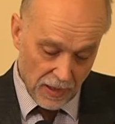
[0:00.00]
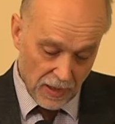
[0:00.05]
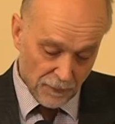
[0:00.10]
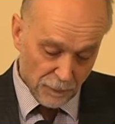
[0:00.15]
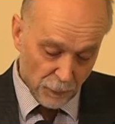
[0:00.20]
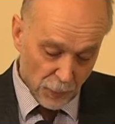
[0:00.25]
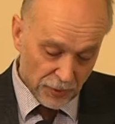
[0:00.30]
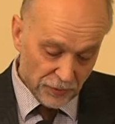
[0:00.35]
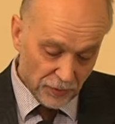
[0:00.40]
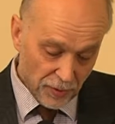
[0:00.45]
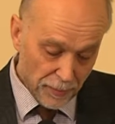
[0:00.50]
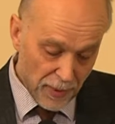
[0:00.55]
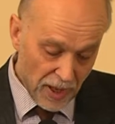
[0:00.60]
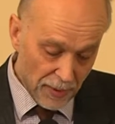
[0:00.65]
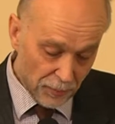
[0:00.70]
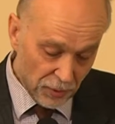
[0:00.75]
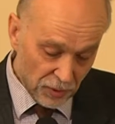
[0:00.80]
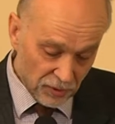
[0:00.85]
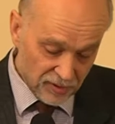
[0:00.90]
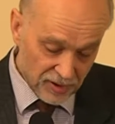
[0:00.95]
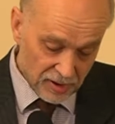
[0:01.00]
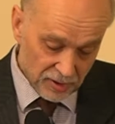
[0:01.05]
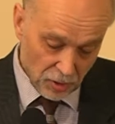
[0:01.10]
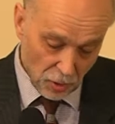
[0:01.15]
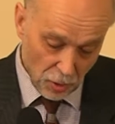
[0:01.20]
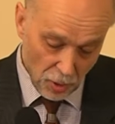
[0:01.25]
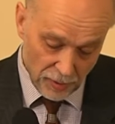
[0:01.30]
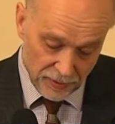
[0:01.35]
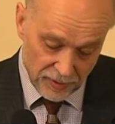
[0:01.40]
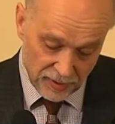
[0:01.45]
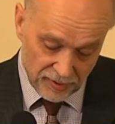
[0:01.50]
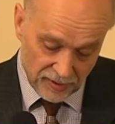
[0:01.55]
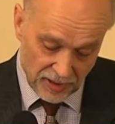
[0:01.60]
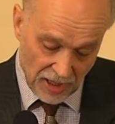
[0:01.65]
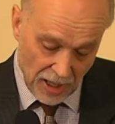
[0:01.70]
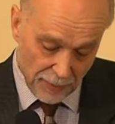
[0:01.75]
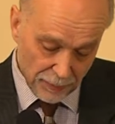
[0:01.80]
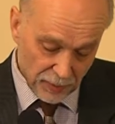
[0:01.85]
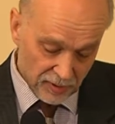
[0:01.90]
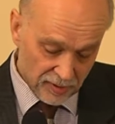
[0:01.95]
If one remembers that all this
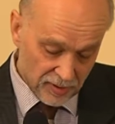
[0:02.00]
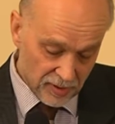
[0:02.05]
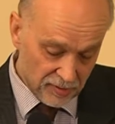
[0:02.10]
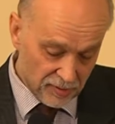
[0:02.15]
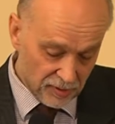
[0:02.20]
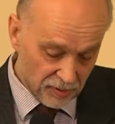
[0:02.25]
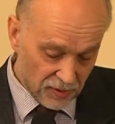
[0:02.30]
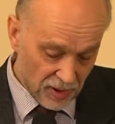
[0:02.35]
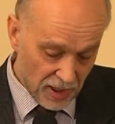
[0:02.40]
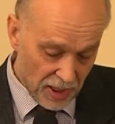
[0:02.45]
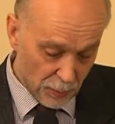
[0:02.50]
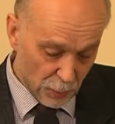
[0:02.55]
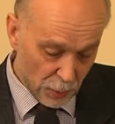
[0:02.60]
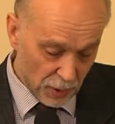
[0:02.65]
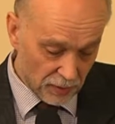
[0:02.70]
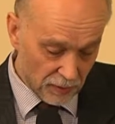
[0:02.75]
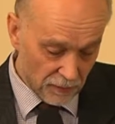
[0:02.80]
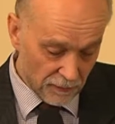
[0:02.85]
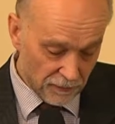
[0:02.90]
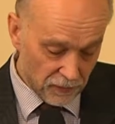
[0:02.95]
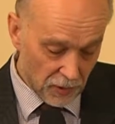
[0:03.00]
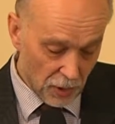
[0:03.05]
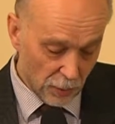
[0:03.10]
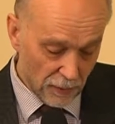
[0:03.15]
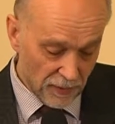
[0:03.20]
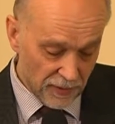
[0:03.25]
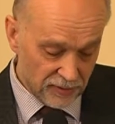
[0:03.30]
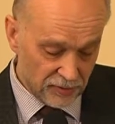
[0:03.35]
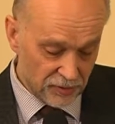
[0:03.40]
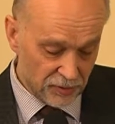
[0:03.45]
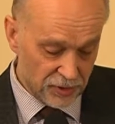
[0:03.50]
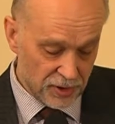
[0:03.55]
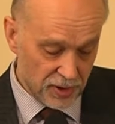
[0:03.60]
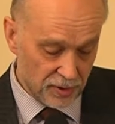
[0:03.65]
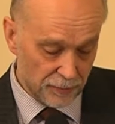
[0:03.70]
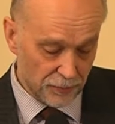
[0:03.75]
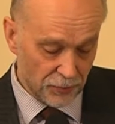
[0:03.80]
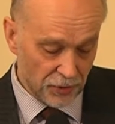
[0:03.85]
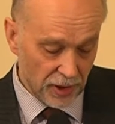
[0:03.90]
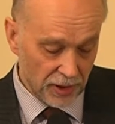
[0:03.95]
happens at the time when the flow of
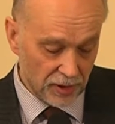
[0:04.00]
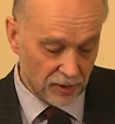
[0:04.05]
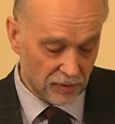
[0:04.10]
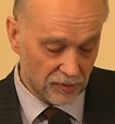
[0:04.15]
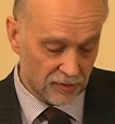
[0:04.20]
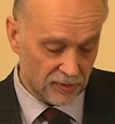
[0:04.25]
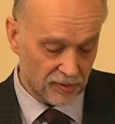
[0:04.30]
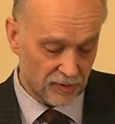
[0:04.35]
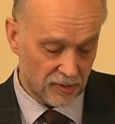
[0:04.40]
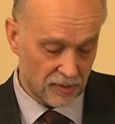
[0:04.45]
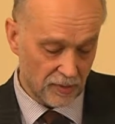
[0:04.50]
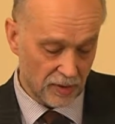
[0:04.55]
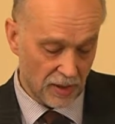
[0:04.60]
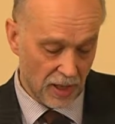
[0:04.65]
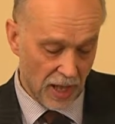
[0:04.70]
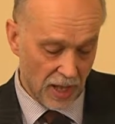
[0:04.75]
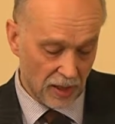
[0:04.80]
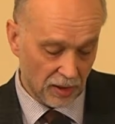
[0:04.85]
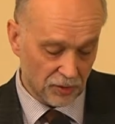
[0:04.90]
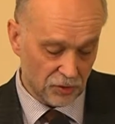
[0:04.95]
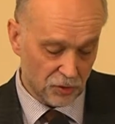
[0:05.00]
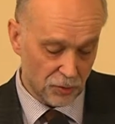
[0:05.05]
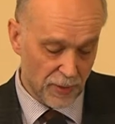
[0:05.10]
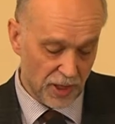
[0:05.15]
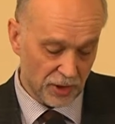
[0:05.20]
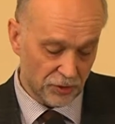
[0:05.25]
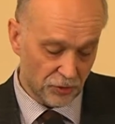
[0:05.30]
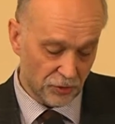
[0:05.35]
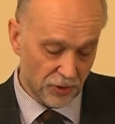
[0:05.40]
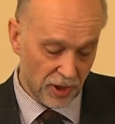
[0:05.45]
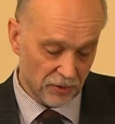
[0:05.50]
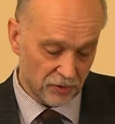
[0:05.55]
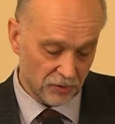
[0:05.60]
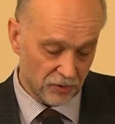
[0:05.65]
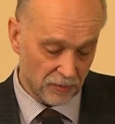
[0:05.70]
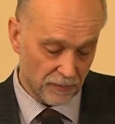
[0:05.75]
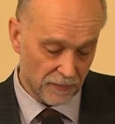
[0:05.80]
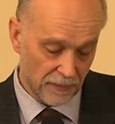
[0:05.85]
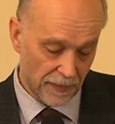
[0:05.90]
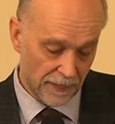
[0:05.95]
estrogen brings the egg to
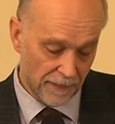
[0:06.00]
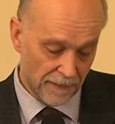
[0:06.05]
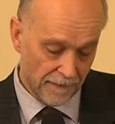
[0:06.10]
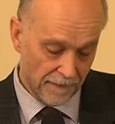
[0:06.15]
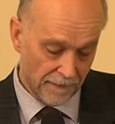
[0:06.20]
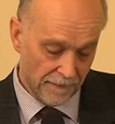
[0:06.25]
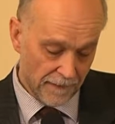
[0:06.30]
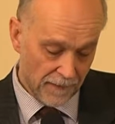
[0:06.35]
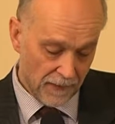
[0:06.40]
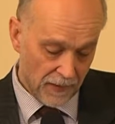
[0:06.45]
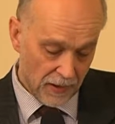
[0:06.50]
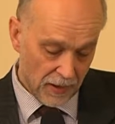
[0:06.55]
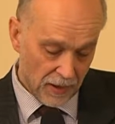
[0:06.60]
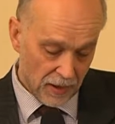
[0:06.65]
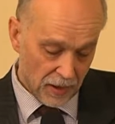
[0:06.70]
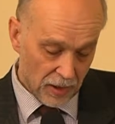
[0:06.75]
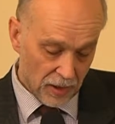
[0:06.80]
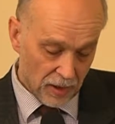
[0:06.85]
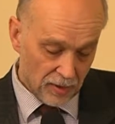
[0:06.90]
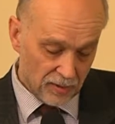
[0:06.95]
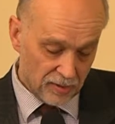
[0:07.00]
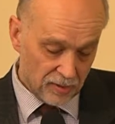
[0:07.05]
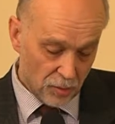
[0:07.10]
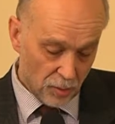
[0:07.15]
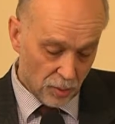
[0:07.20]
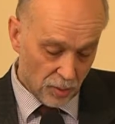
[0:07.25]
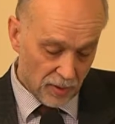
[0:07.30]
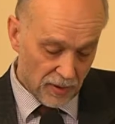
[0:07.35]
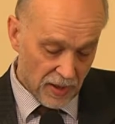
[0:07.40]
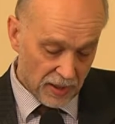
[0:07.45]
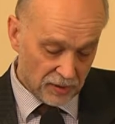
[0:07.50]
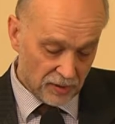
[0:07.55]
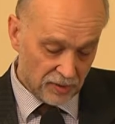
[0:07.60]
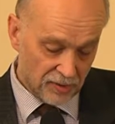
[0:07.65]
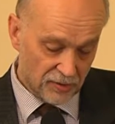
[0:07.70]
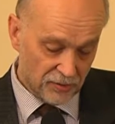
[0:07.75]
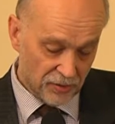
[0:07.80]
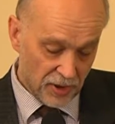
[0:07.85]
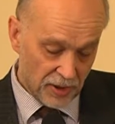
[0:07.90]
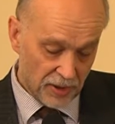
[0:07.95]
maturation, so that it
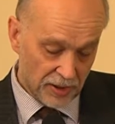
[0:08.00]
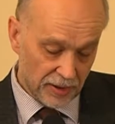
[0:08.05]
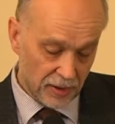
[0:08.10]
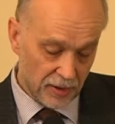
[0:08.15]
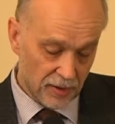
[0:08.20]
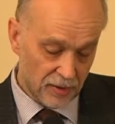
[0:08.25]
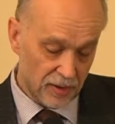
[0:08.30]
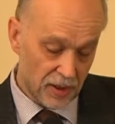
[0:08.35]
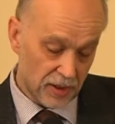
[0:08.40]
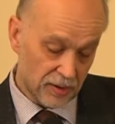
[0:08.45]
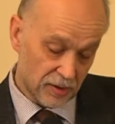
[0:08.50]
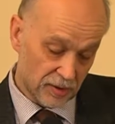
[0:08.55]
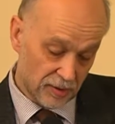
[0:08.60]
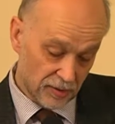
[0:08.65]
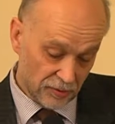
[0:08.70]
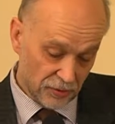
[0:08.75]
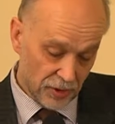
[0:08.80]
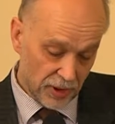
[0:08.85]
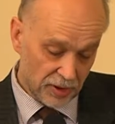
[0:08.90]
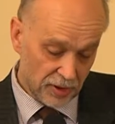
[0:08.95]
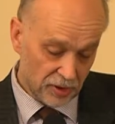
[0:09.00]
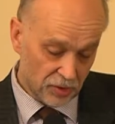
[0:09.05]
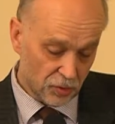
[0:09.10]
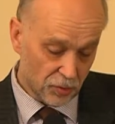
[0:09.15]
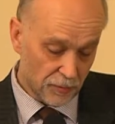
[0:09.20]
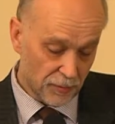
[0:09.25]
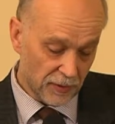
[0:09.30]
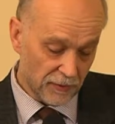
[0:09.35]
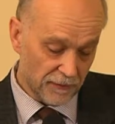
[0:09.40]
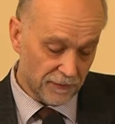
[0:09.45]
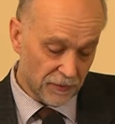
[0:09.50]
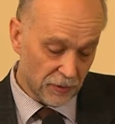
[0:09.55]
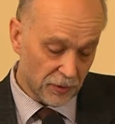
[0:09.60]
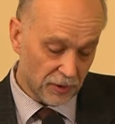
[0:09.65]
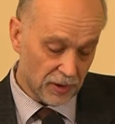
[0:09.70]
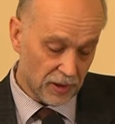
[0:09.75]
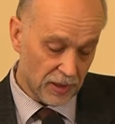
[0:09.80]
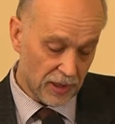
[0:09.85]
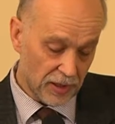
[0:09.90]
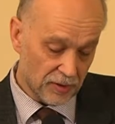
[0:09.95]
is ready to be
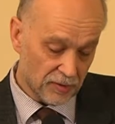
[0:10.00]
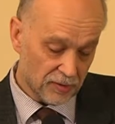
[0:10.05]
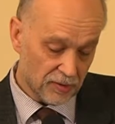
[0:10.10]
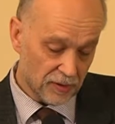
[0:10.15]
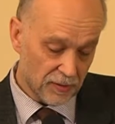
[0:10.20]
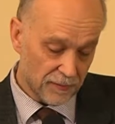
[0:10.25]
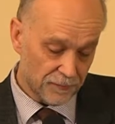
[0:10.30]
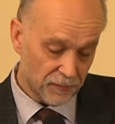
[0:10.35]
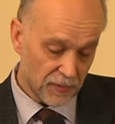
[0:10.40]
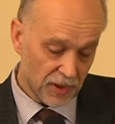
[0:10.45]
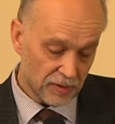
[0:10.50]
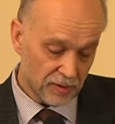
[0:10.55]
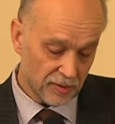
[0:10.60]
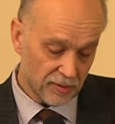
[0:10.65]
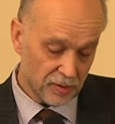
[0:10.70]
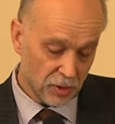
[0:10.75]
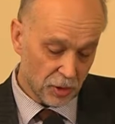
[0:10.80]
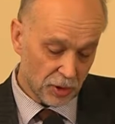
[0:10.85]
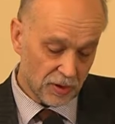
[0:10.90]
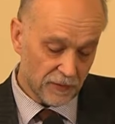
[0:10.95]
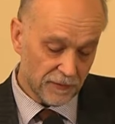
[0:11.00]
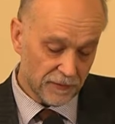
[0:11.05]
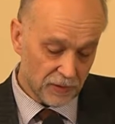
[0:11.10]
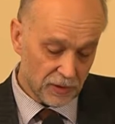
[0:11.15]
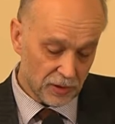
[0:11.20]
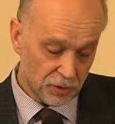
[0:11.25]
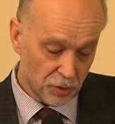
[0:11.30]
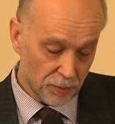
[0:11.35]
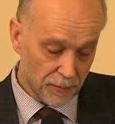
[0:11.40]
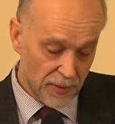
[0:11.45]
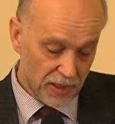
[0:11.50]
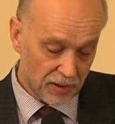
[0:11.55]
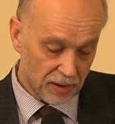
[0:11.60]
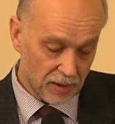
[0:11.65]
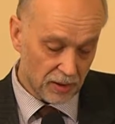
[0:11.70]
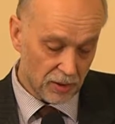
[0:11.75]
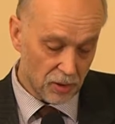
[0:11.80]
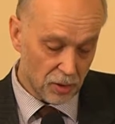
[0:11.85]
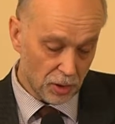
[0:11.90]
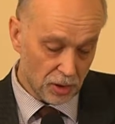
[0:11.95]
fertilized, it is not difficult to make
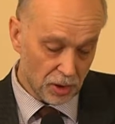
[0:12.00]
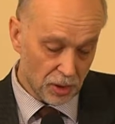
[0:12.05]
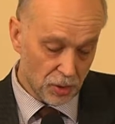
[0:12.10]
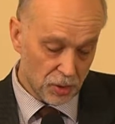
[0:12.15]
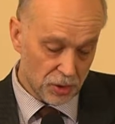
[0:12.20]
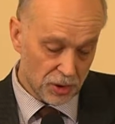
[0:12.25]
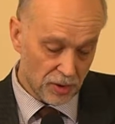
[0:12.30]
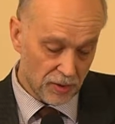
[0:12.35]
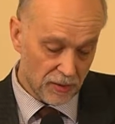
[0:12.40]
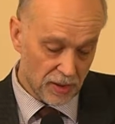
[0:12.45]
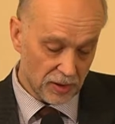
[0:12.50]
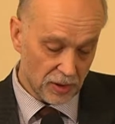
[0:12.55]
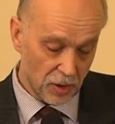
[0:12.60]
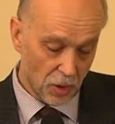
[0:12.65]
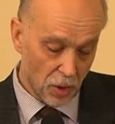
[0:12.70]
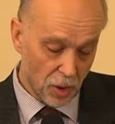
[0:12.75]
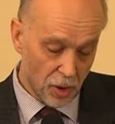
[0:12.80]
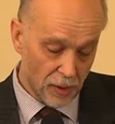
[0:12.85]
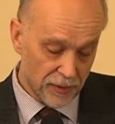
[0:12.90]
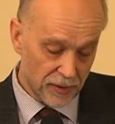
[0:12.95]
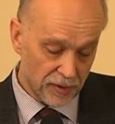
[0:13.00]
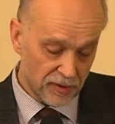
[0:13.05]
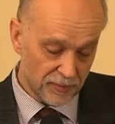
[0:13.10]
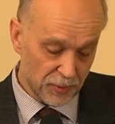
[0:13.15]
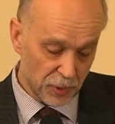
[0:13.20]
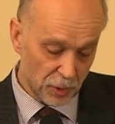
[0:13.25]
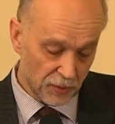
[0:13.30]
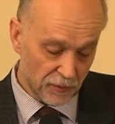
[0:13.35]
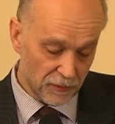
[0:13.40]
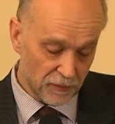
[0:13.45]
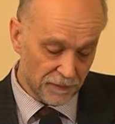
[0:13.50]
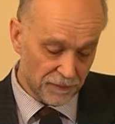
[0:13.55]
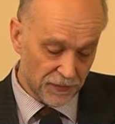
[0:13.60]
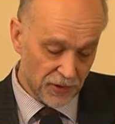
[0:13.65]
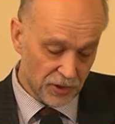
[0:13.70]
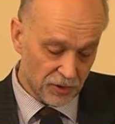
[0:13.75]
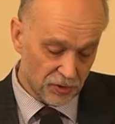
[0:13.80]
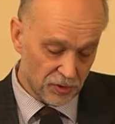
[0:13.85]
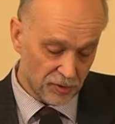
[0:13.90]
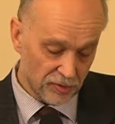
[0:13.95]
a conclusion that all these beautiful
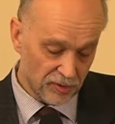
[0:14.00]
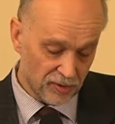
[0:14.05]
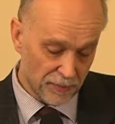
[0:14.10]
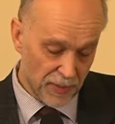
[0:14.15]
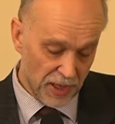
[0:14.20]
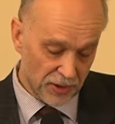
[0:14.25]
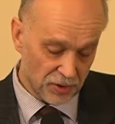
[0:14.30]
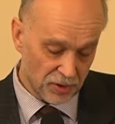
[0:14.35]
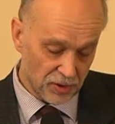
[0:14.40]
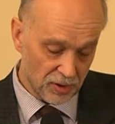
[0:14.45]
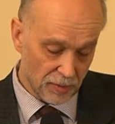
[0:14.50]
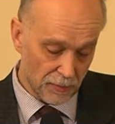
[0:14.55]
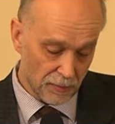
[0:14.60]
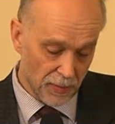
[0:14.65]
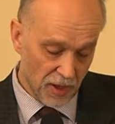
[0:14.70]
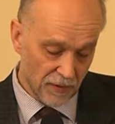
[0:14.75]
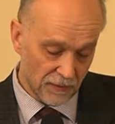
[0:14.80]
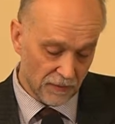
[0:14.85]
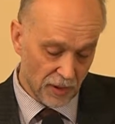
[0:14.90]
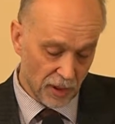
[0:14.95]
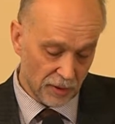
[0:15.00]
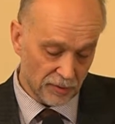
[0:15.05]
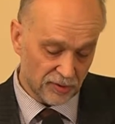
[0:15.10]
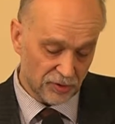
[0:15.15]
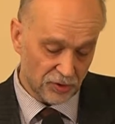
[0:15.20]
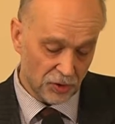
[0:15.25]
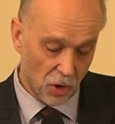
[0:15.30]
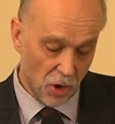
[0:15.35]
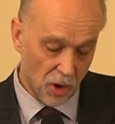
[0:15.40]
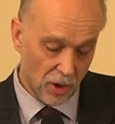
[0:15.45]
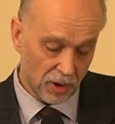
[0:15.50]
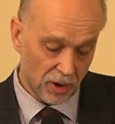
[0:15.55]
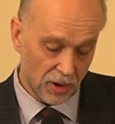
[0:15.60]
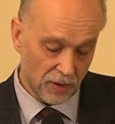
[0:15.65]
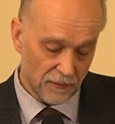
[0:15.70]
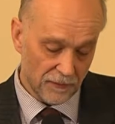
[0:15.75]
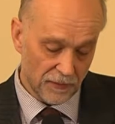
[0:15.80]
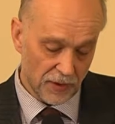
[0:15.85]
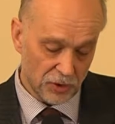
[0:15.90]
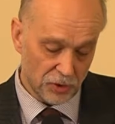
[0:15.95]
features mentioned above are strong
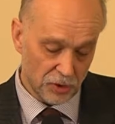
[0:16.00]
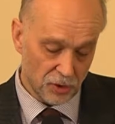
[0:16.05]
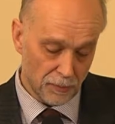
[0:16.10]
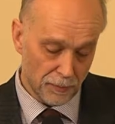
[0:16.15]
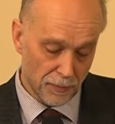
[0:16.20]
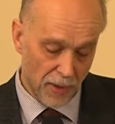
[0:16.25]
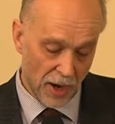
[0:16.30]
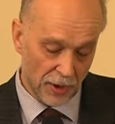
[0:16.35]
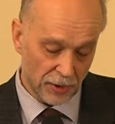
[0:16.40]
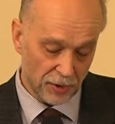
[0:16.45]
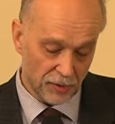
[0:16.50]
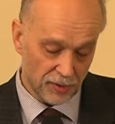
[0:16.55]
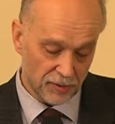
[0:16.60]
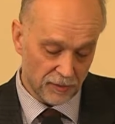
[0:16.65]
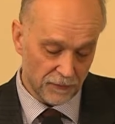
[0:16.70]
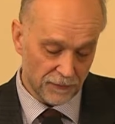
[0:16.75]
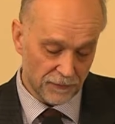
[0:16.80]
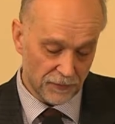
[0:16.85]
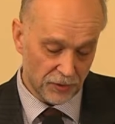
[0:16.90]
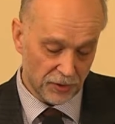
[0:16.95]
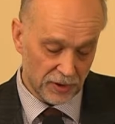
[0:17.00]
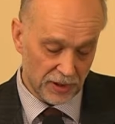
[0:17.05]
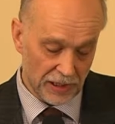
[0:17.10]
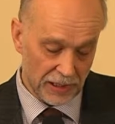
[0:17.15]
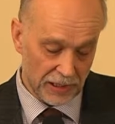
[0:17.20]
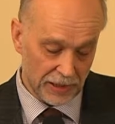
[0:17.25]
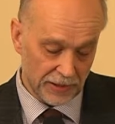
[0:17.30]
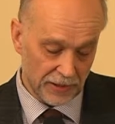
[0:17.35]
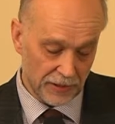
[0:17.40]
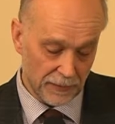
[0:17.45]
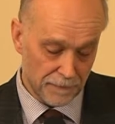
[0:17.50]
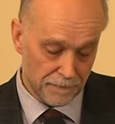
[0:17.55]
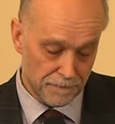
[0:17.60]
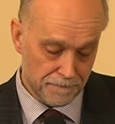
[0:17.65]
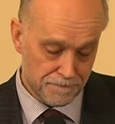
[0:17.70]
visual markers of fertility.